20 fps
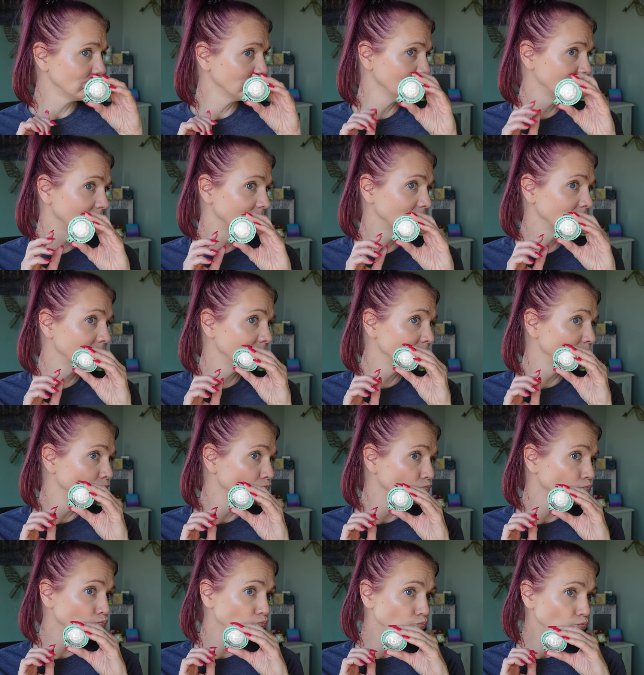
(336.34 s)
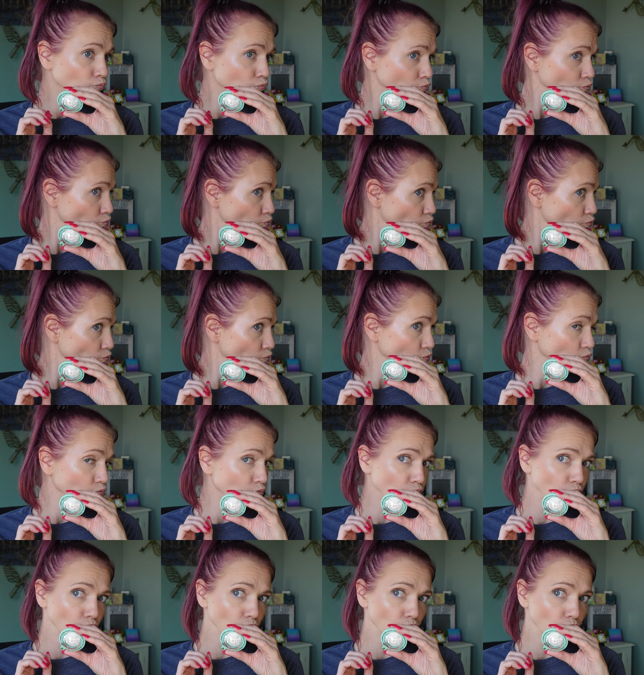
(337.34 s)

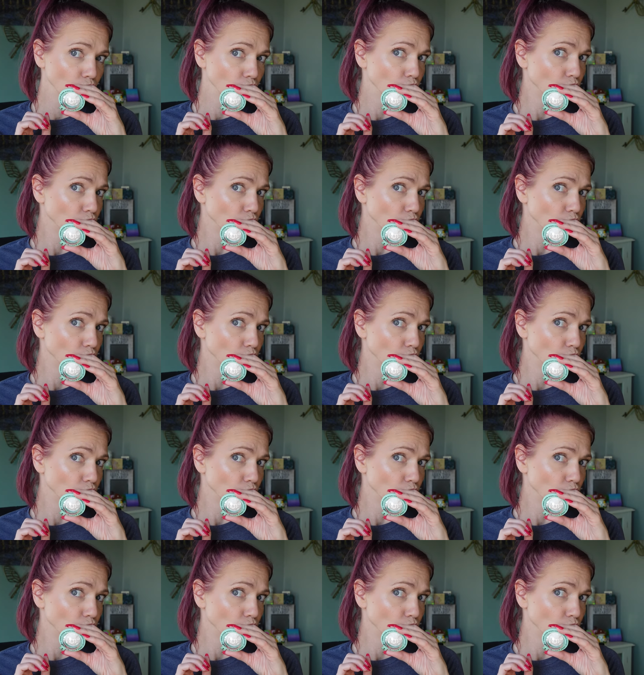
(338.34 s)
No one is speaking in this clip.